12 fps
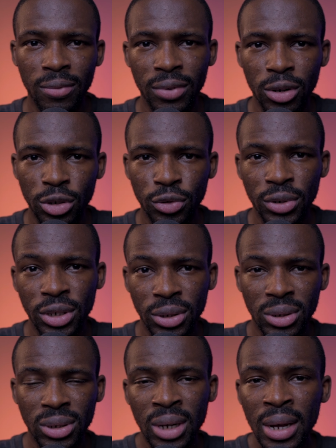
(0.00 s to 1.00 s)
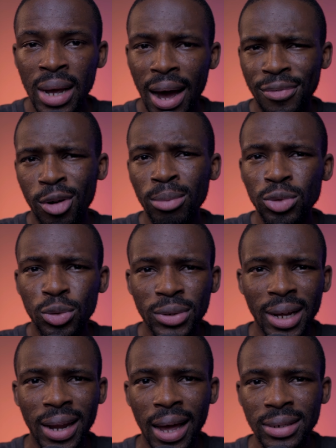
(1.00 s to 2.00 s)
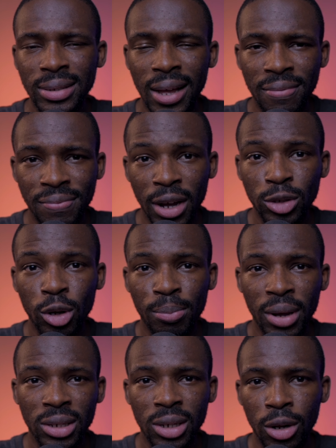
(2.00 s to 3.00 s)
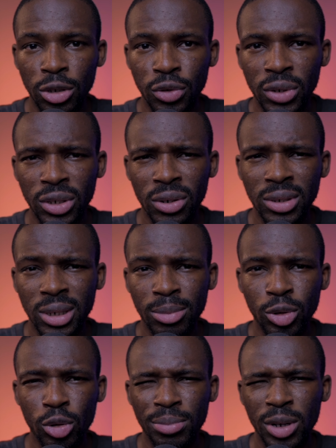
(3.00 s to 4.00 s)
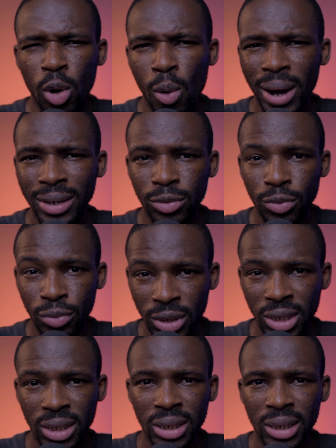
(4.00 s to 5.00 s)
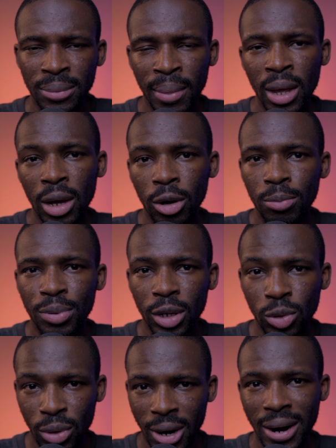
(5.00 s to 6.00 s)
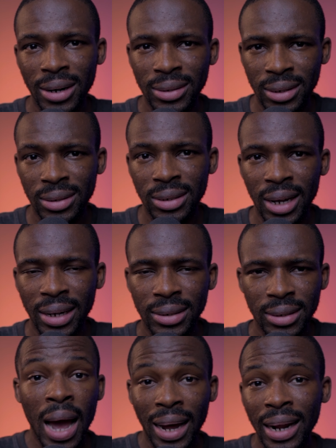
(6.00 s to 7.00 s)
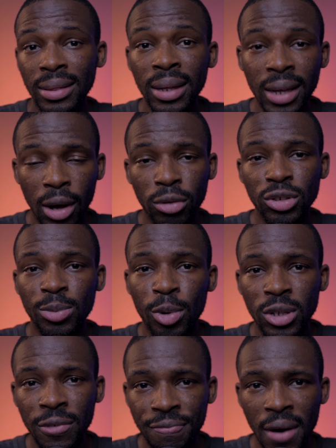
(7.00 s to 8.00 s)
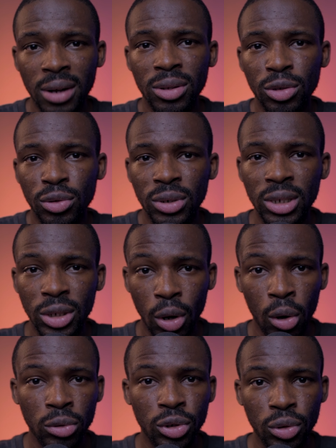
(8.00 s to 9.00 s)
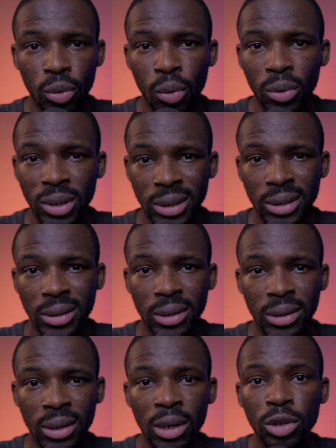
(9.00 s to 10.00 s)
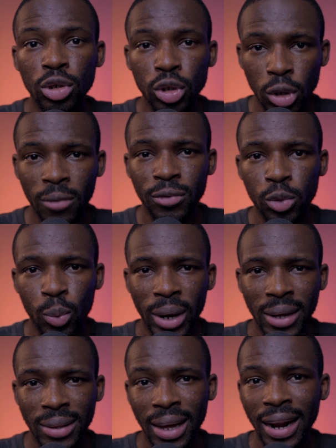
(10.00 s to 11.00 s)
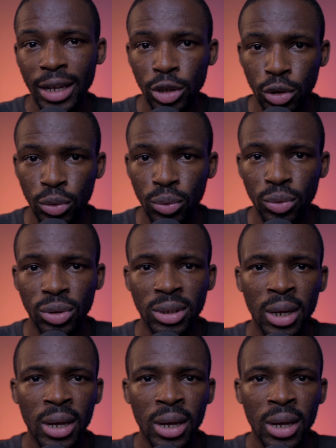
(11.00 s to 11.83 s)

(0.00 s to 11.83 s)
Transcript: of illustrations, I've come to realize that vector-based illustration seems to be quite rigid compared to character designs. And I think a contributing factor to this also is the software that are used